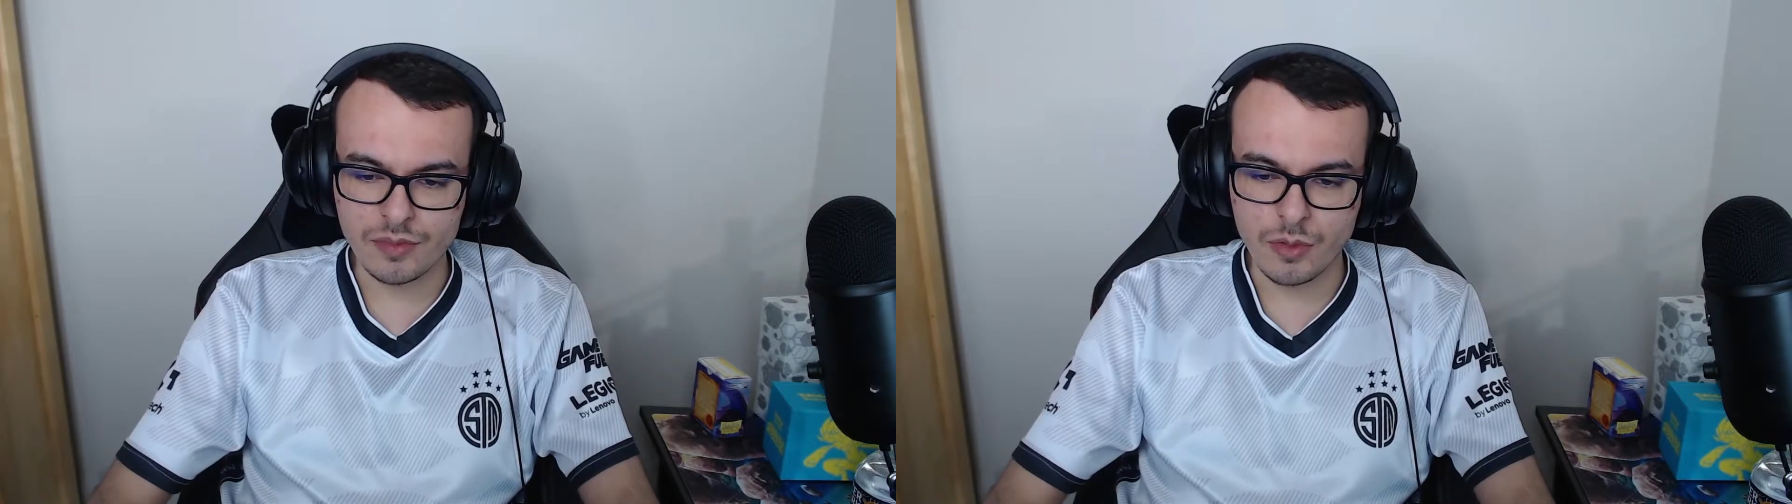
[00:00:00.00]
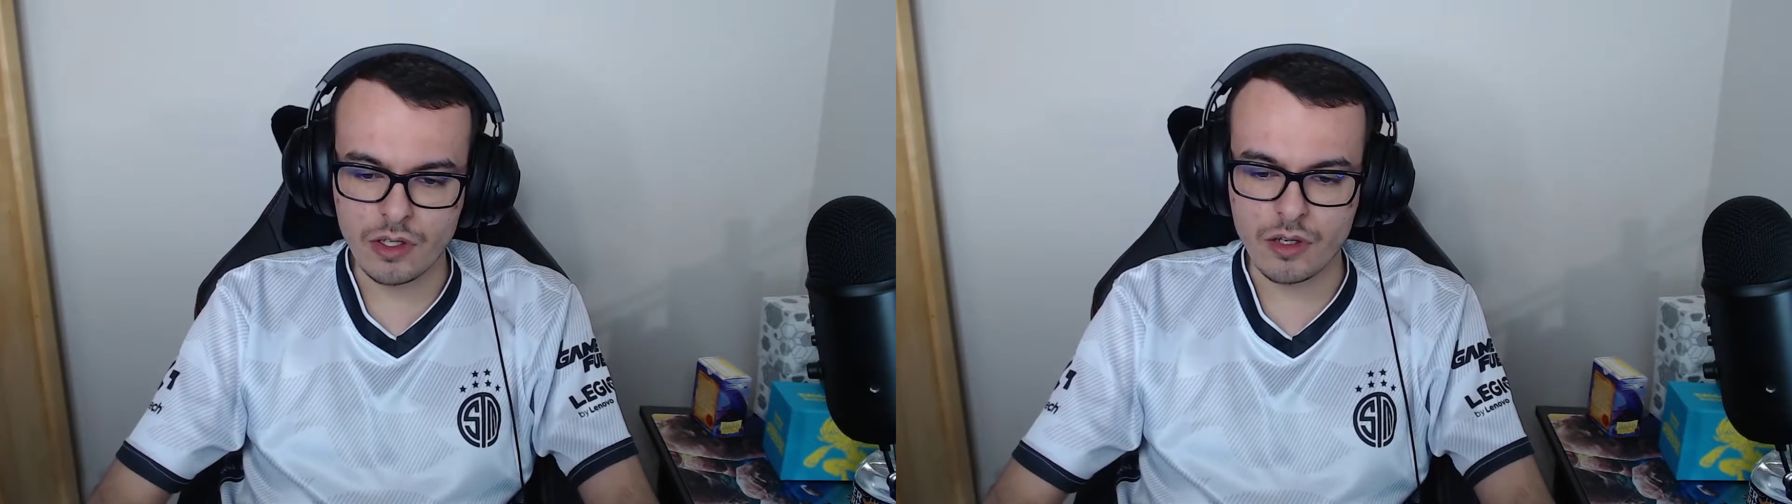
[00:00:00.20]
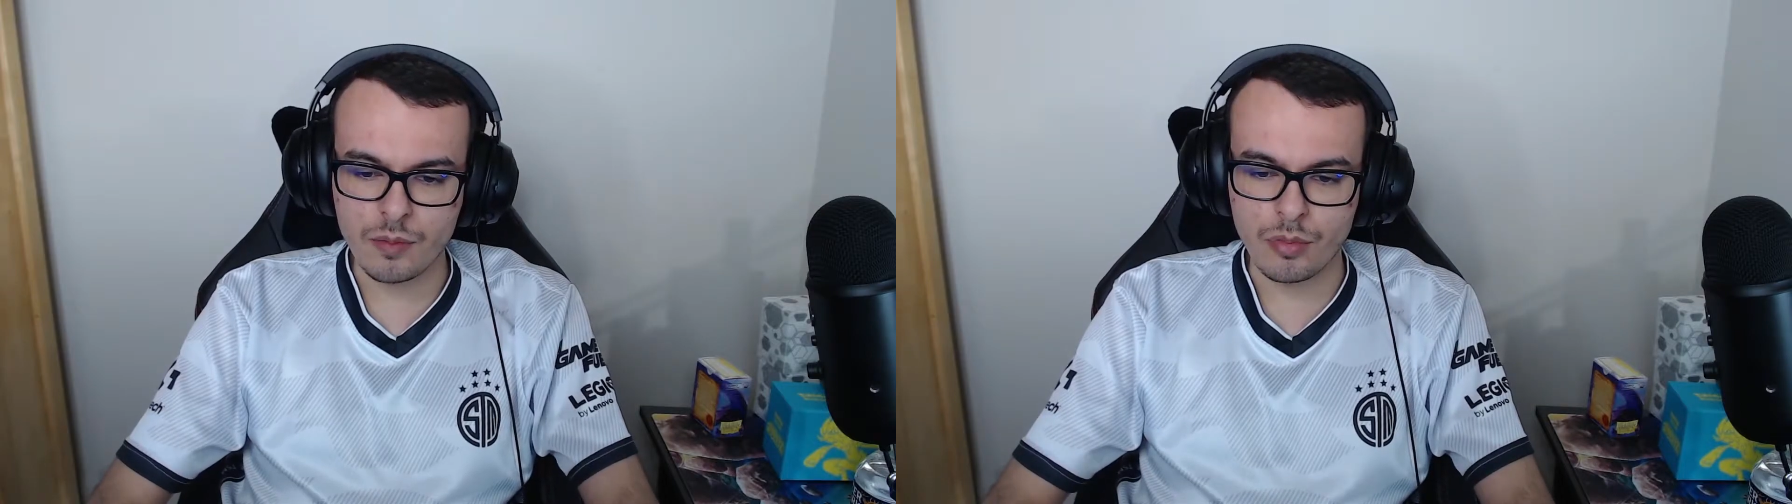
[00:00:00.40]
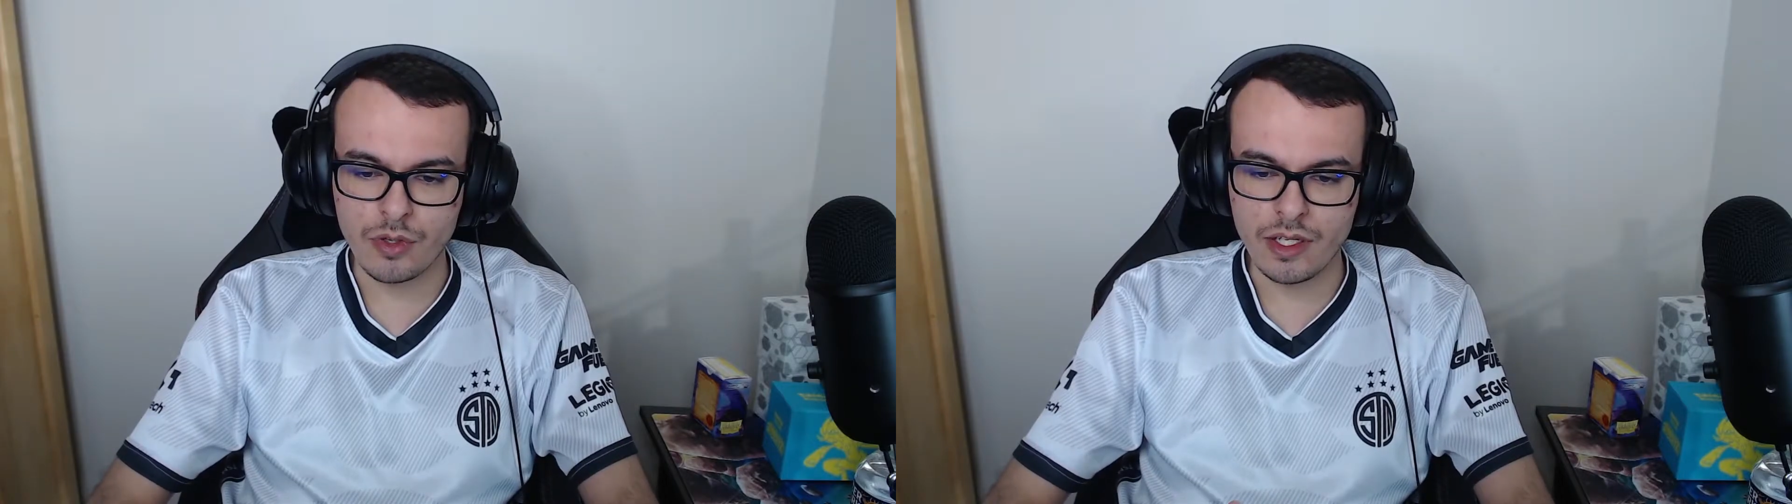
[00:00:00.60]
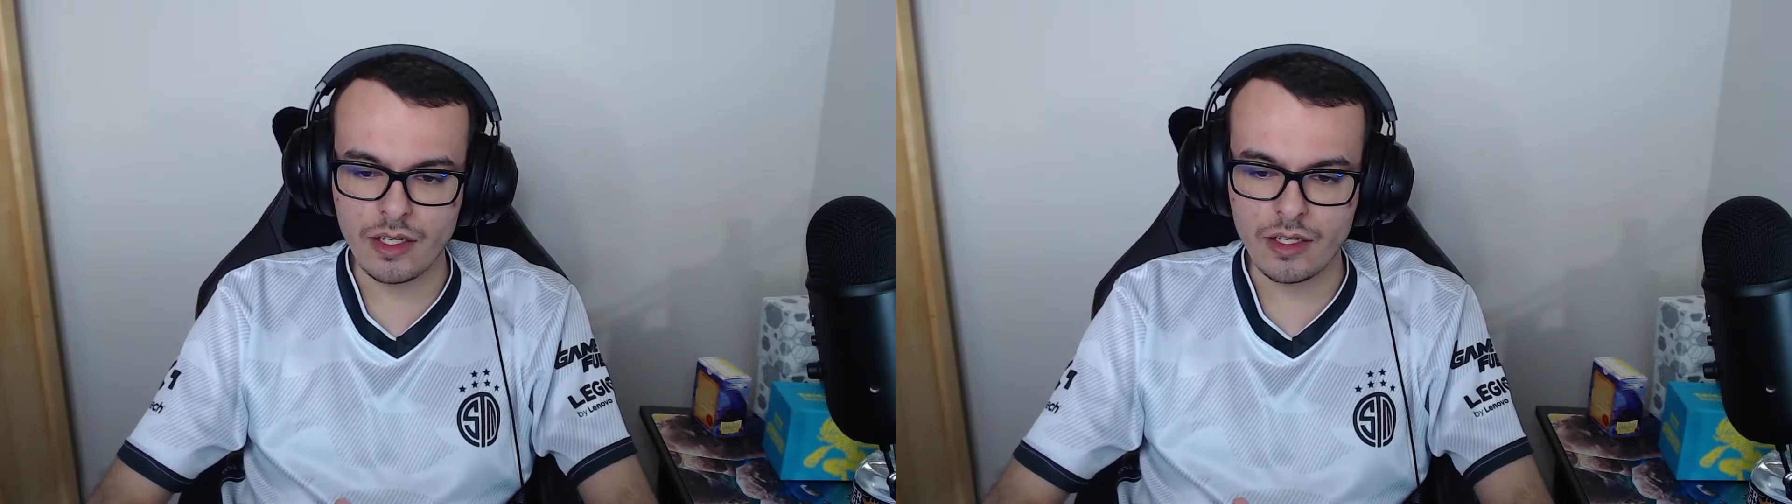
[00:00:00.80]
part are
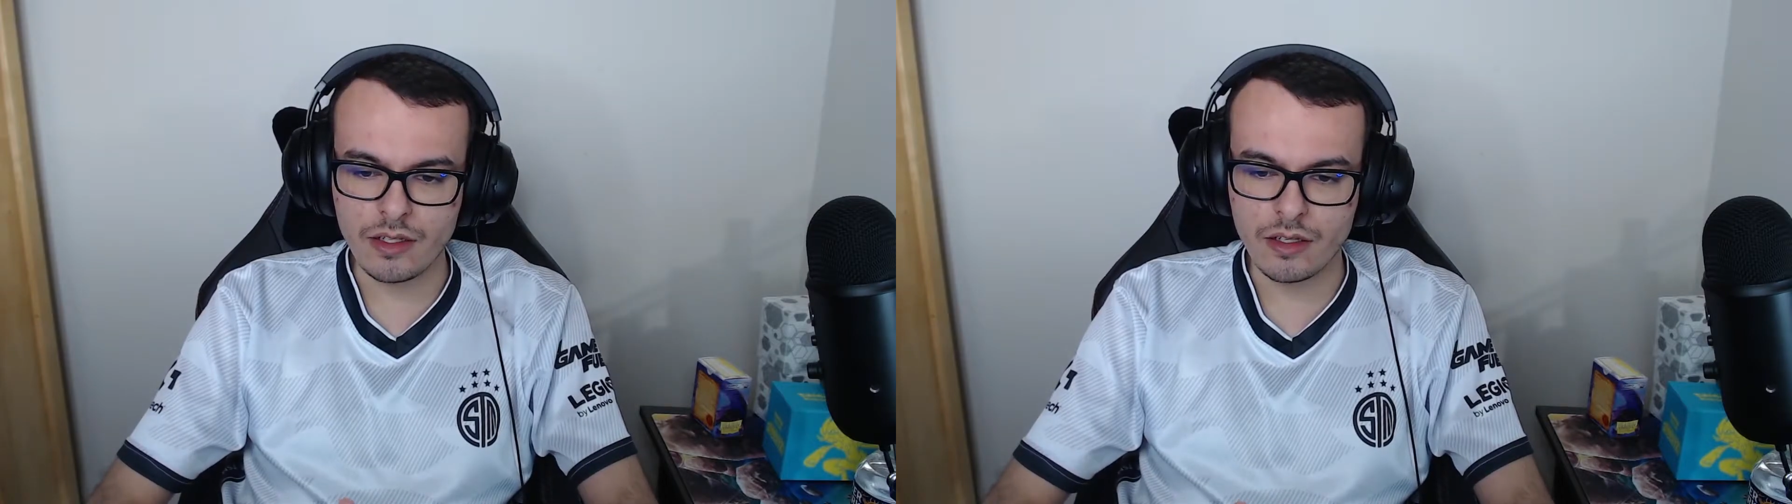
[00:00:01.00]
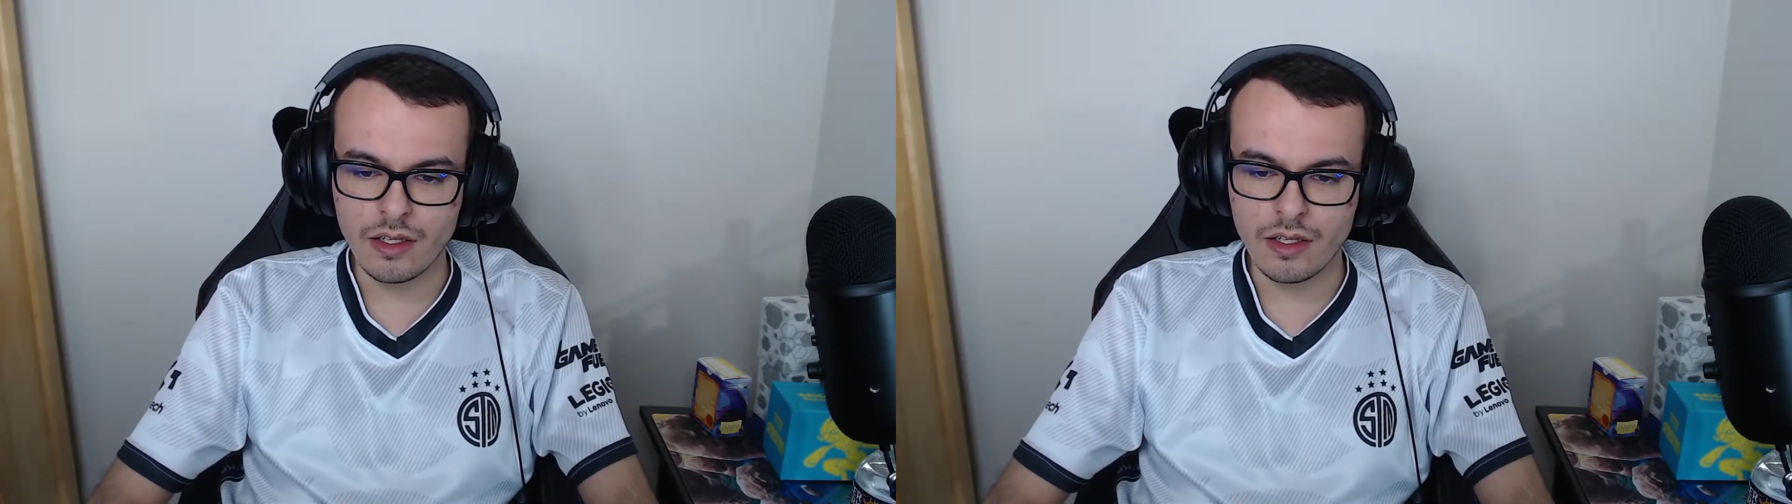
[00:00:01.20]
pretty